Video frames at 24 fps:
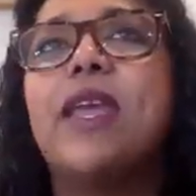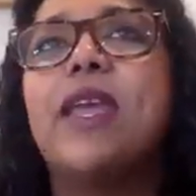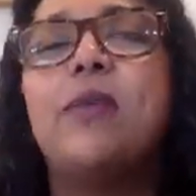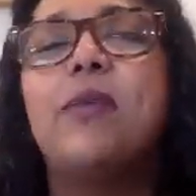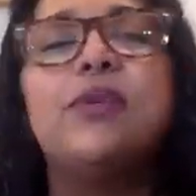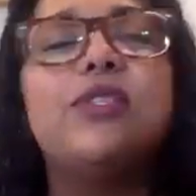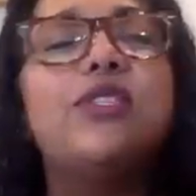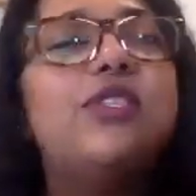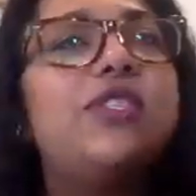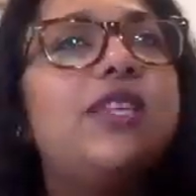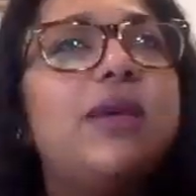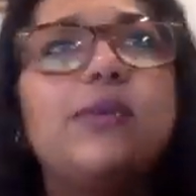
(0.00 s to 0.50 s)
it
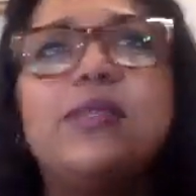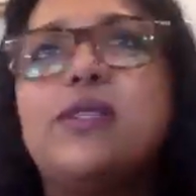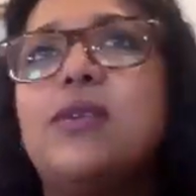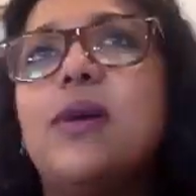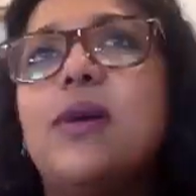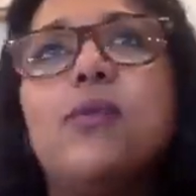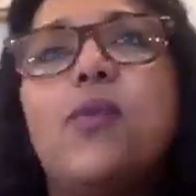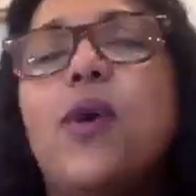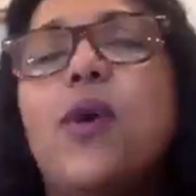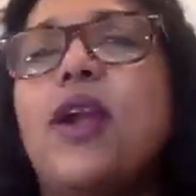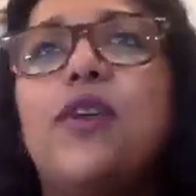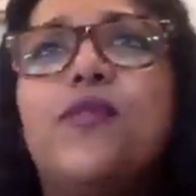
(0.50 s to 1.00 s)
was
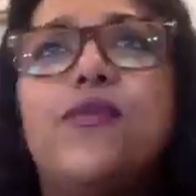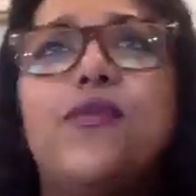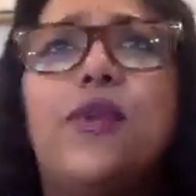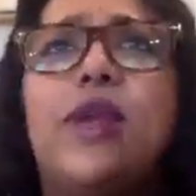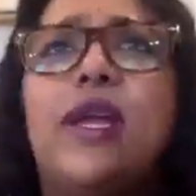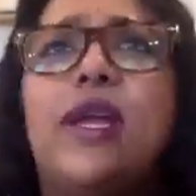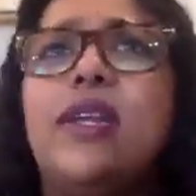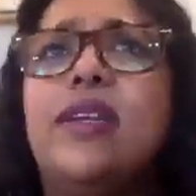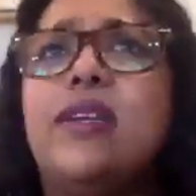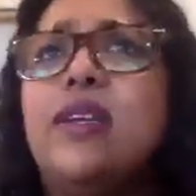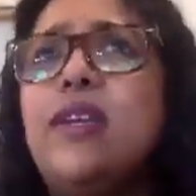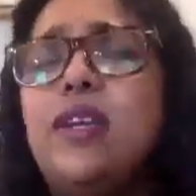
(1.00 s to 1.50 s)

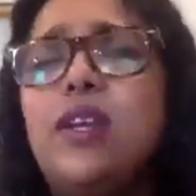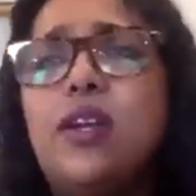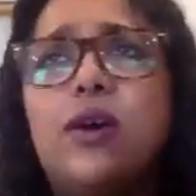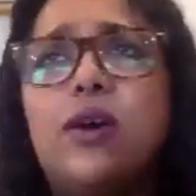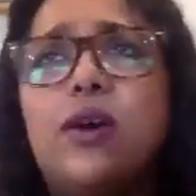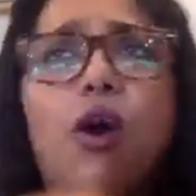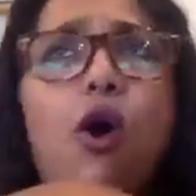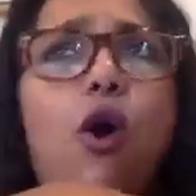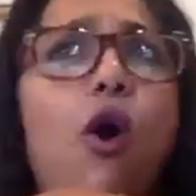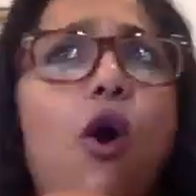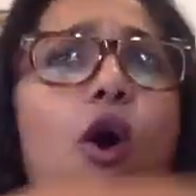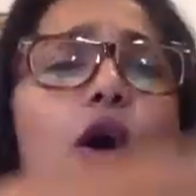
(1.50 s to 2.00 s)
wonderful. And, you
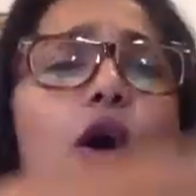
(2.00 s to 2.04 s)
know,